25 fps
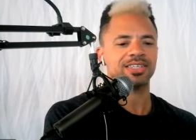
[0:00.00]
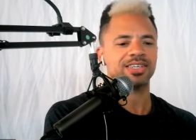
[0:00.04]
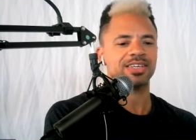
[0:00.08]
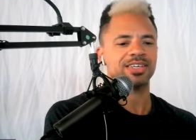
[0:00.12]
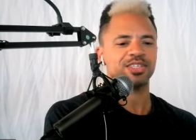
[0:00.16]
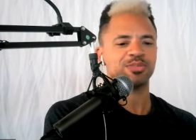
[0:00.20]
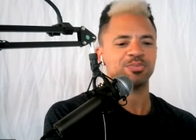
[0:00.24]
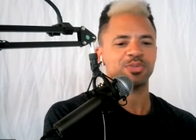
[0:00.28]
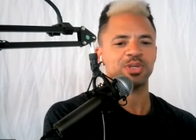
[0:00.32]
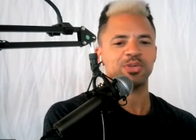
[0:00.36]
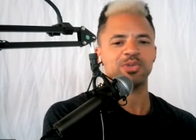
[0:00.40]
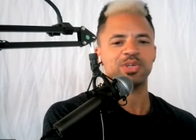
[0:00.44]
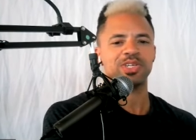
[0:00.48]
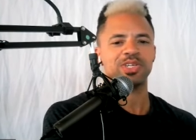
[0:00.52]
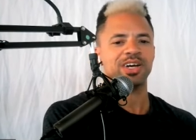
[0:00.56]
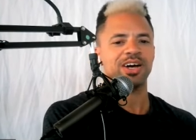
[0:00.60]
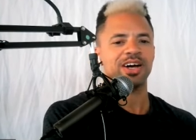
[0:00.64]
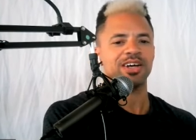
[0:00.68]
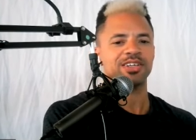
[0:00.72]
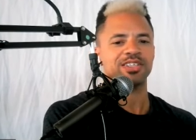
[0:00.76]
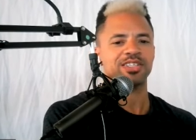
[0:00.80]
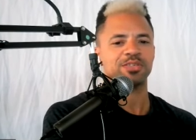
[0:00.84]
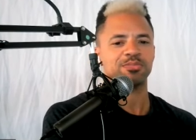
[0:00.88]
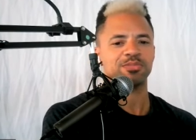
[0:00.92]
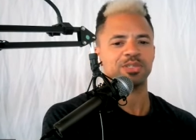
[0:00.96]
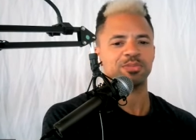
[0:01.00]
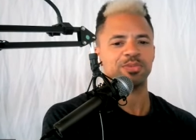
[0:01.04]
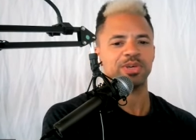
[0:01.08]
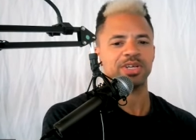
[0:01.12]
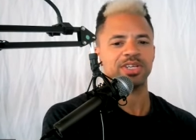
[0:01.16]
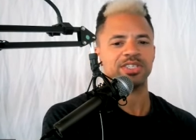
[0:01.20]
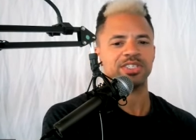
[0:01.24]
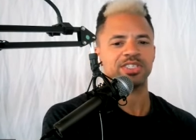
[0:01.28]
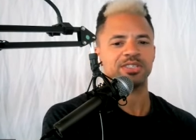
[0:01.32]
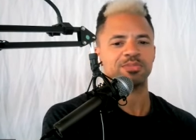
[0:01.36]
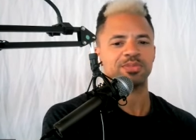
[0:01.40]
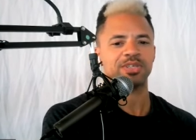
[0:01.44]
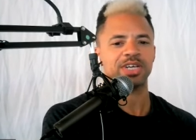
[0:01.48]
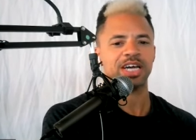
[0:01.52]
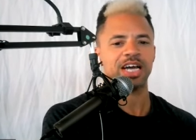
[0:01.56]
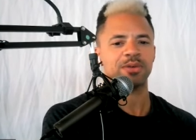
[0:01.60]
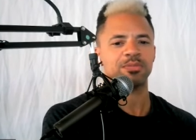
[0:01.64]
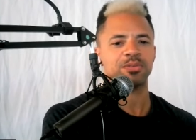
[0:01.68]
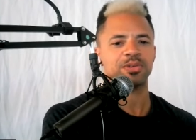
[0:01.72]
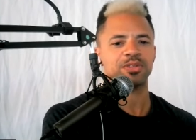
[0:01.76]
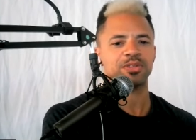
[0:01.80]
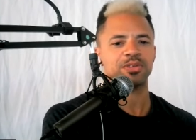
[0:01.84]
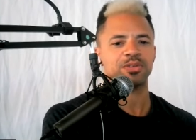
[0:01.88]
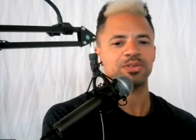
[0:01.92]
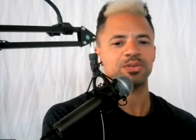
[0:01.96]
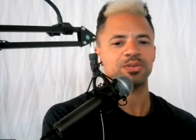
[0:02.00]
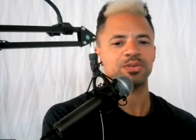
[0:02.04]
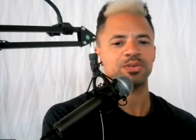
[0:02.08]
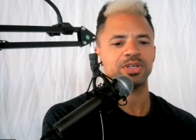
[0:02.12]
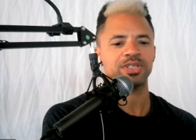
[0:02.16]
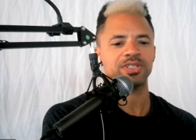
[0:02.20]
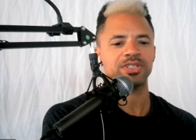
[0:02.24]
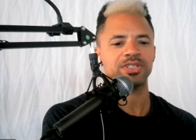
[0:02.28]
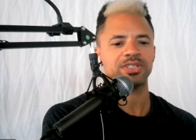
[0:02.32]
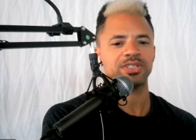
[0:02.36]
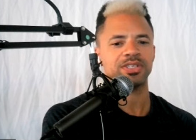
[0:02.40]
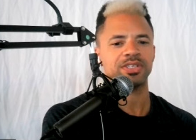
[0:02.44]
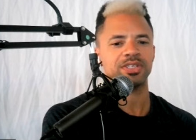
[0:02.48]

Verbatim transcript: It's been really awesome spending some time with you, Chris.